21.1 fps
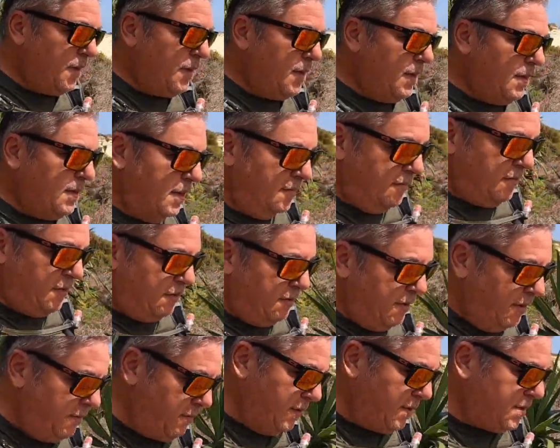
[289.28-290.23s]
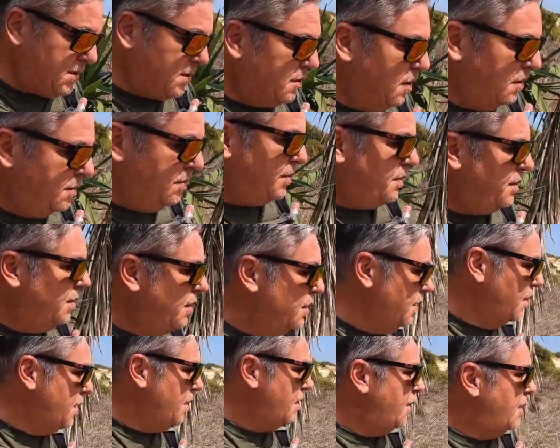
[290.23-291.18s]
And everywhere we stop,
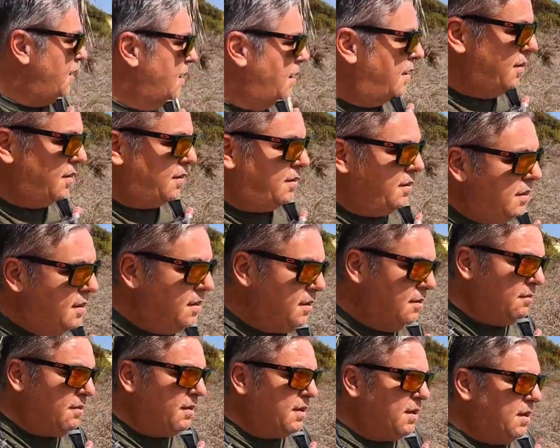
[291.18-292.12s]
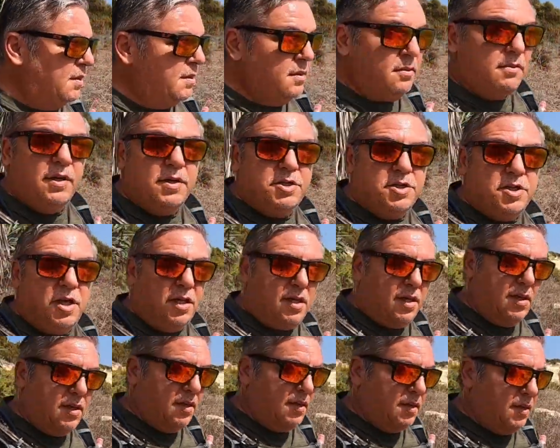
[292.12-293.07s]
we can do a
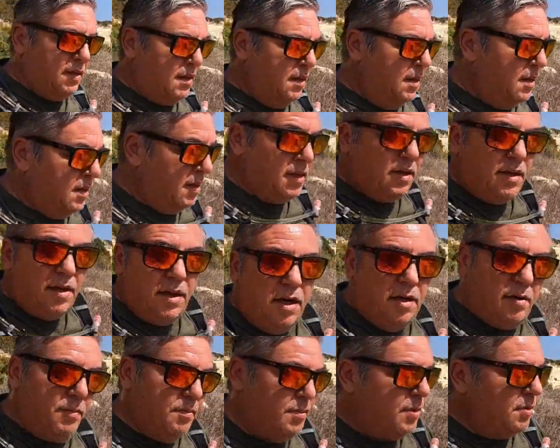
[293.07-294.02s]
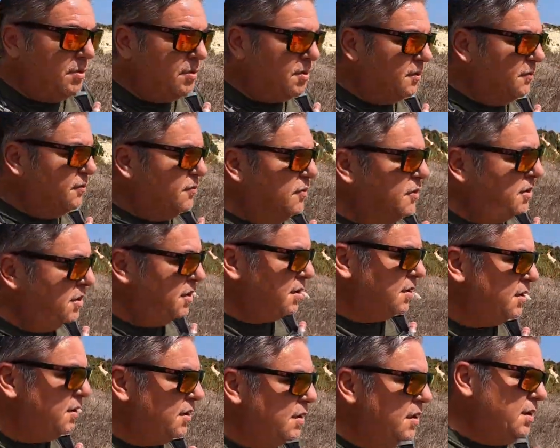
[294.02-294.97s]
check how beautiful
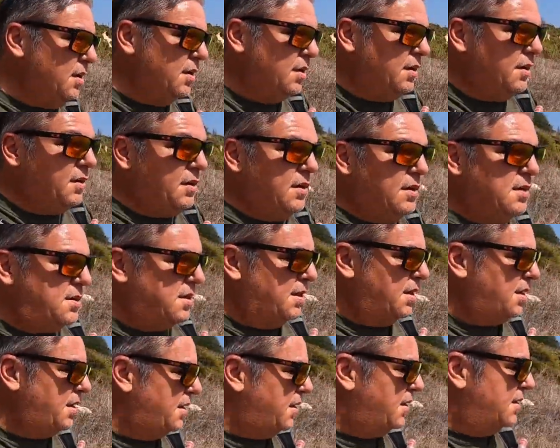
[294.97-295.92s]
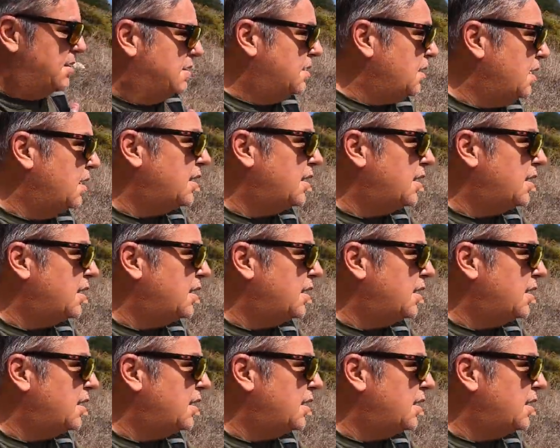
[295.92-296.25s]
this area is.